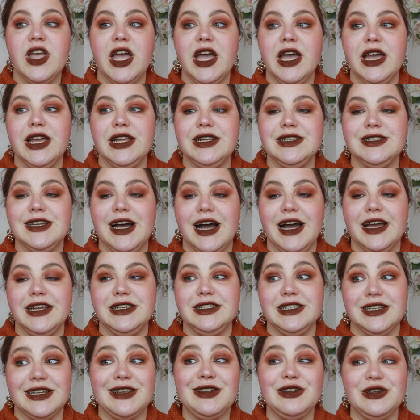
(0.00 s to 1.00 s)
and I
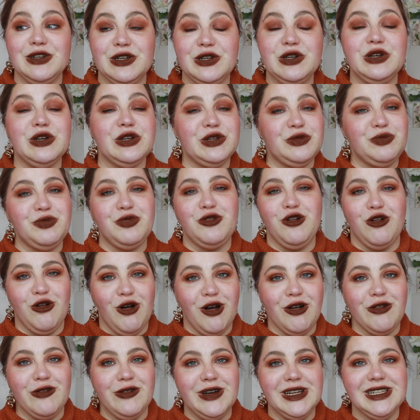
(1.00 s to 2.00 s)
did good
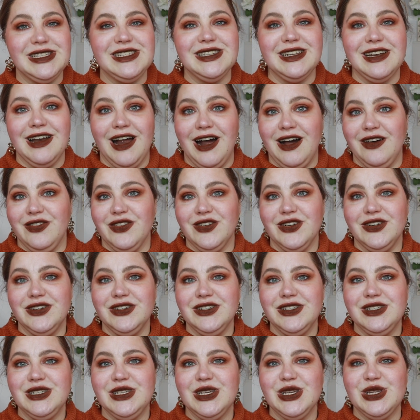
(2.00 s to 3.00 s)
progress in
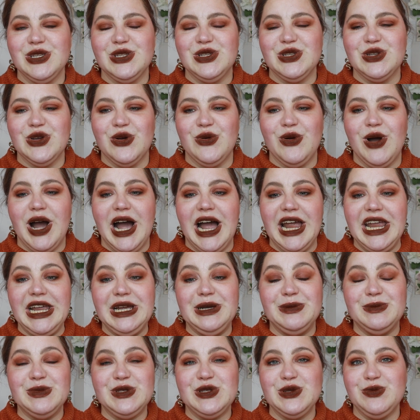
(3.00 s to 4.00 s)
others, so I
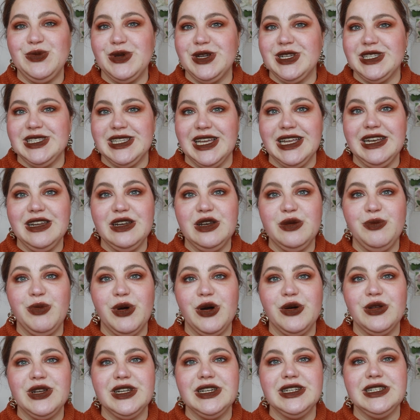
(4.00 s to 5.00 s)
am super excited
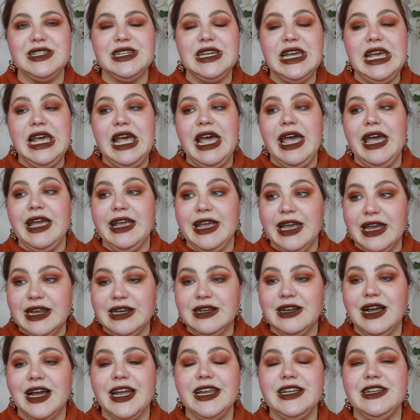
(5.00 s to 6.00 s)
about it.
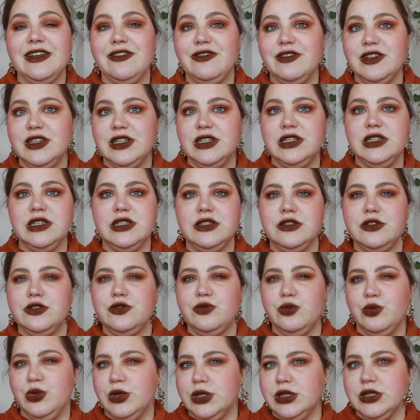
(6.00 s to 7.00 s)
Again, I definitely
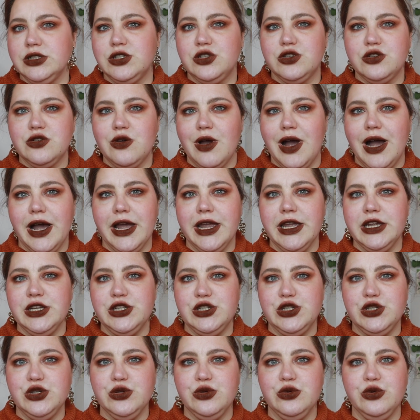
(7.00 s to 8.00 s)
will
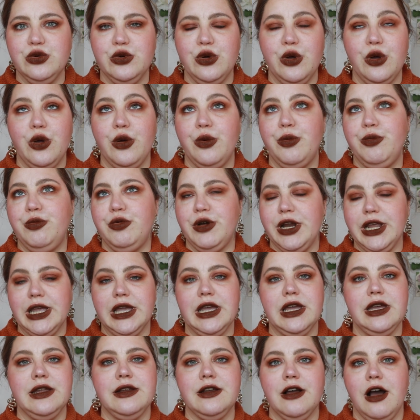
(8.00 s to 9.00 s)
try to
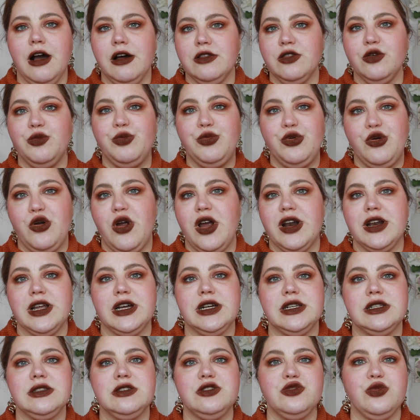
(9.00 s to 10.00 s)
bring in other
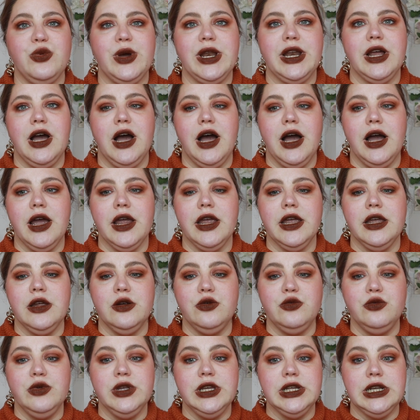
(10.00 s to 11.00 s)
products when I
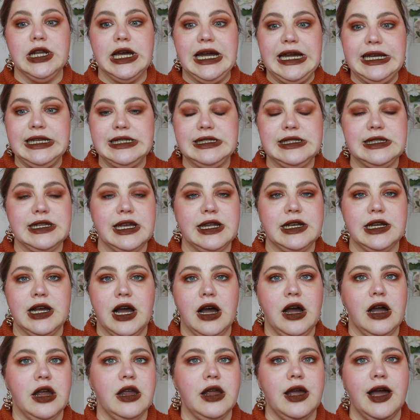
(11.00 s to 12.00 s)
realize
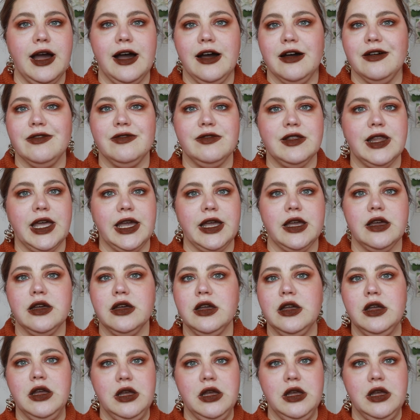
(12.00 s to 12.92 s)
that I have like